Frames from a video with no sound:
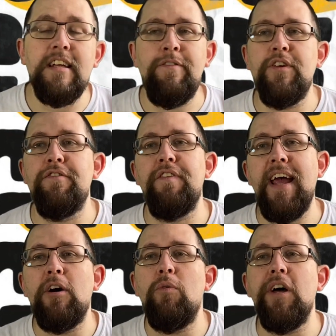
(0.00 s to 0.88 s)
if you
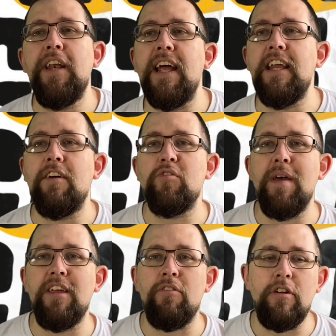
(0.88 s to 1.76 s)
fail one, and you have to
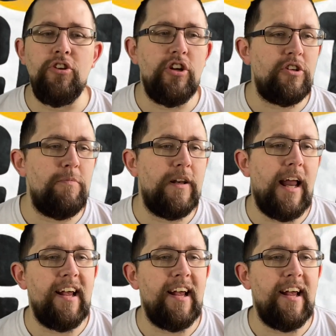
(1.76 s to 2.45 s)
make your own judgment.